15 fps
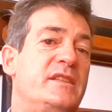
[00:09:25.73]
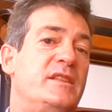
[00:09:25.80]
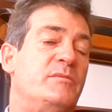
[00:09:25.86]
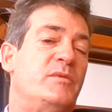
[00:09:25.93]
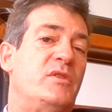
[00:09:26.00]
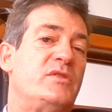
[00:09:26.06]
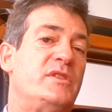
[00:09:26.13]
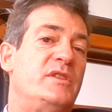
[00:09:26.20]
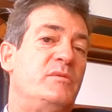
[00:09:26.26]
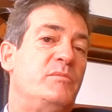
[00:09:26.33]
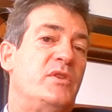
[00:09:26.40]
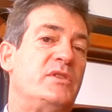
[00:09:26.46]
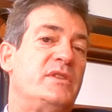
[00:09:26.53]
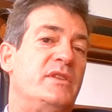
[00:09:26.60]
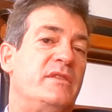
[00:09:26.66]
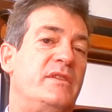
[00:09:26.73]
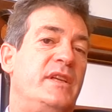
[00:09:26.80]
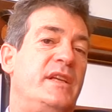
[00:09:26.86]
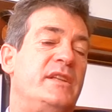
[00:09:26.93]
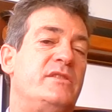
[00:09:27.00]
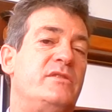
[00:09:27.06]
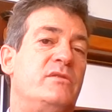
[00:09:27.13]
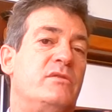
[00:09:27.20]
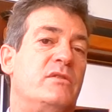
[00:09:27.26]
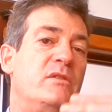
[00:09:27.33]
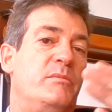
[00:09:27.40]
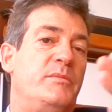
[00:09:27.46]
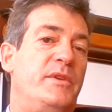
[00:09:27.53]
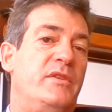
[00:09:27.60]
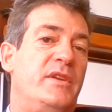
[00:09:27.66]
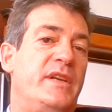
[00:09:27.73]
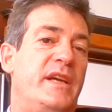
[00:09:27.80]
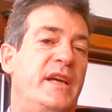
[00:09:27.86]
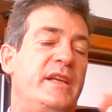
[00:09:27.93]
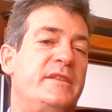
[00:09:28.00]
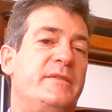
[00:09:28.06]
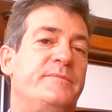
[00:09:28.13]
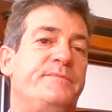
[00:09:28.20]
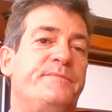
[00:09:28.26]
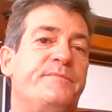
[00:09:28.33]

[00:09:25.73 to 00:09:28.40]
The most important thing is to communicate.